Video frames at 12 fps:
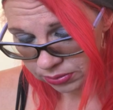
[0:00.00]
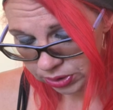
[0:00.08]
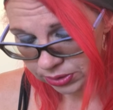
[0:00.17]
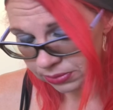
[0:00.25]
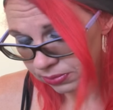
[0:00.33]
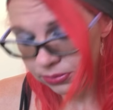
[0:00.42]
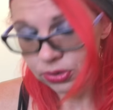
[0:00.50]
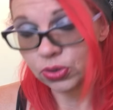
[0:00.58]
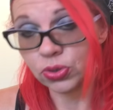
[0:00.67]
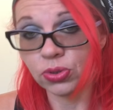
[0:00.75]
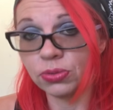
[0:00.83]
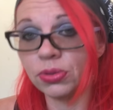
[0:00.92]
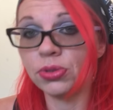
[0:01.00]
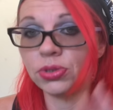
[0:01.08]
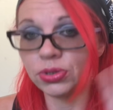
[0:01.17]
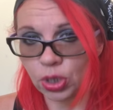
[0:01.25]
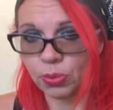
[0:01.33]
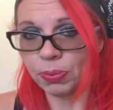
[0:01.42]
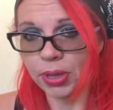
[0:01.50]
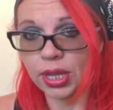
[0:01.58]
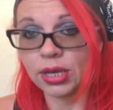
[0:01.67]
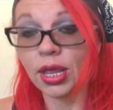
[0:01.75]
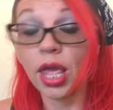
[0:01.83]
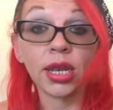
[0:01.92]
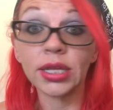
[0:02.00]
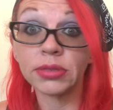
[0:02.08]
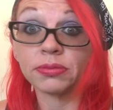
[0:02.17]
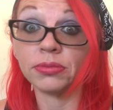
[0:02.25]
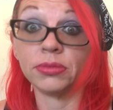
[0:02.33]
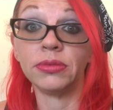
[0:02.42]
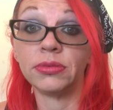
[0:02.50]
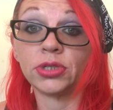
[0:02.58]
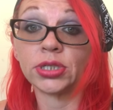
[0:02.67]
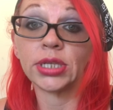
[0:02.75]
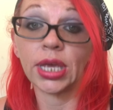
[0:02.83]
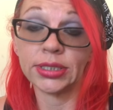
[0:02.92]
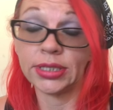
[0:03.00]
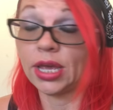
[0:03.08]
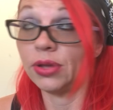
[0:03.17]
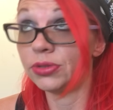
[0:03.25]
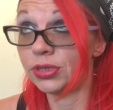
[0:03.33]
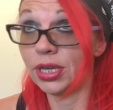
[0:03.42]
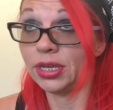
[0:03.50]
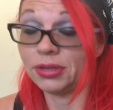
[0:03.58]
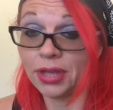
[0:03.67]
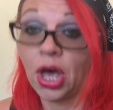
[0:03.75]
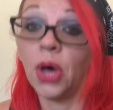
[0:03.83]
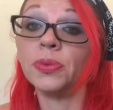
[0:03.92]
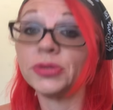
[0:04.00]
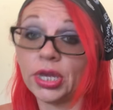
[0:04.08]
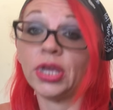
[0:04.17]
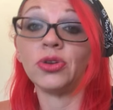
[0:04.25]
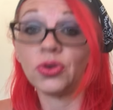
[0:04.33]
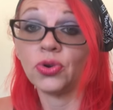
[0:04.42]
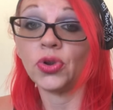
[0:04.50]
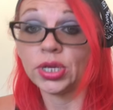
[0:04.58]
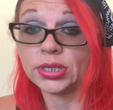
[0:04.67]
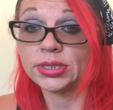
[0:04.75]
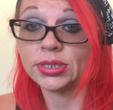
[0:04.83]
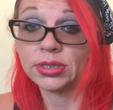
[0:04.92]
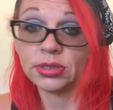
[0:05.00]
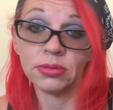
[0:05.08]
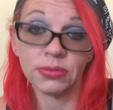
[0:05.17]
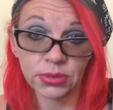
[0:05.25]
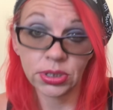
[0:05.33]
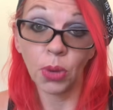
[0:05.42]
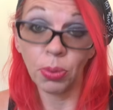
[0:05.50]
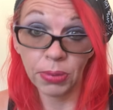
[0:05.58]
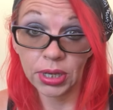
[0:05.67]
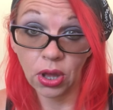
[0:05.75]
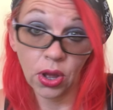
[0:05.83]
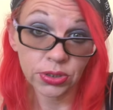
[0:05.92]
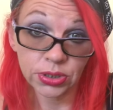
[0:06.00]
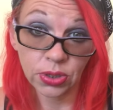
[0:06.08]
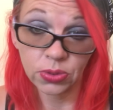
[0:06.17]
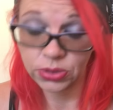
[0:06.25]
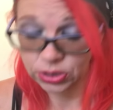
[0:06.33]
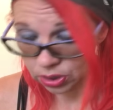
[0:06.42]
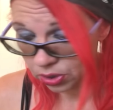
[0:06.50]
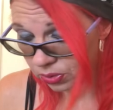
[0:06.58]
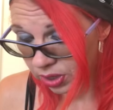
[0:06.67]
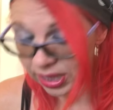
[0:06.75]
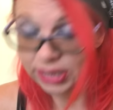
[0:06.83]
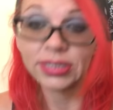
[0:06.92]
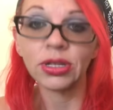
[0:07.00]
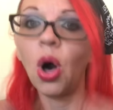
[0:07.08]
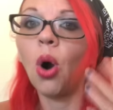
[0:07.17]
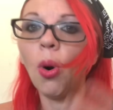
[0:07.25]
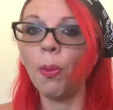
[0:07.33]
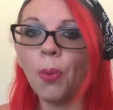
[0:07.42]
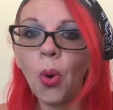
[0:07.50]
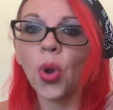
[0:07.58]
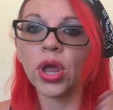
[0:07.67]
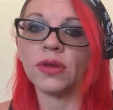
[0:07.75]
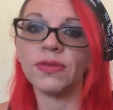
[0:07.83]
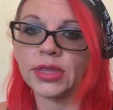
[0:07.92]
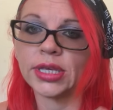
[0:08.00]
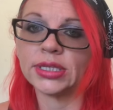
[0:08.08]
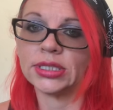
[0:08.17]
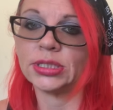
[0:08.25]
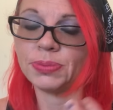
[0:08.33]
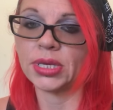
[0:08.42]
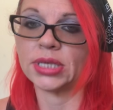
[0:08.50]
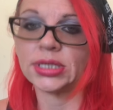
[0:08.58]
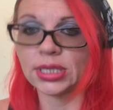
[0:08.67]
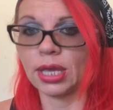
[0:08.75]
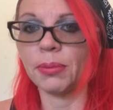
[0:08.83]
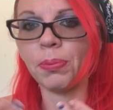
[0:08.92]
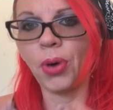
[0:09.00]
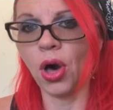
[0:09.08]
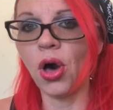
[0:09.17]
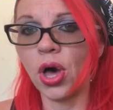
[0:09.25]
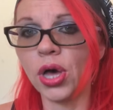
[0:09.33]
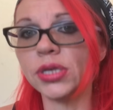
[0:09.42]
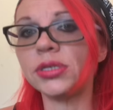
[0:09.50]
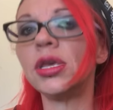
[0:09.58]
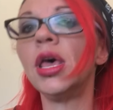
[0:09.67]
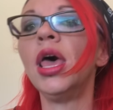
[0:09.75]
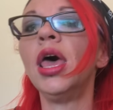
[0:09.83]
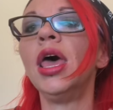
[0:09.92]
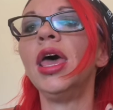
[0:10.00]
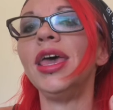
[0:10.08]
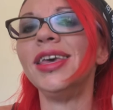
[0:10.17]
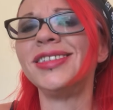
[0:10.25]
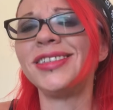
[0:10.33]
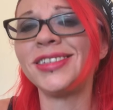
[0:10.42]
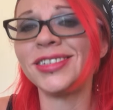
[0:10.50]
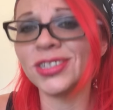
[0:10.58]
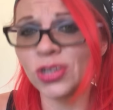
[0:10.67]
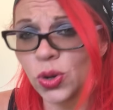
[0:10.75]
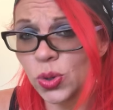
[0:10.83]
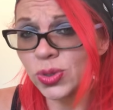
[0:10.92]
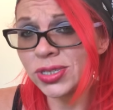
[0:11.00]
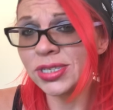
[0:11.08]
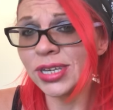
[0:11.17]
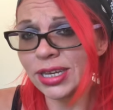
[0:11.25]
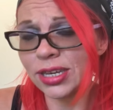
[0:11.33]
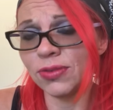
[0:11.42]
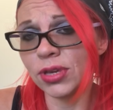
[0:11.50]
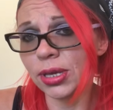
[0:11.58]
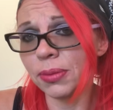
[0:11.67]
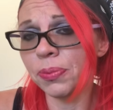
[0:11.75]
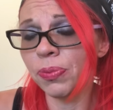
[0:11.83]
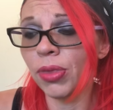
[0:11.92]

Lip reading: Just Google dopamine, and it, just like it sounds, it helps increase dopamine also. So, and that's the whole point of this, is because again, PAWS is so significant.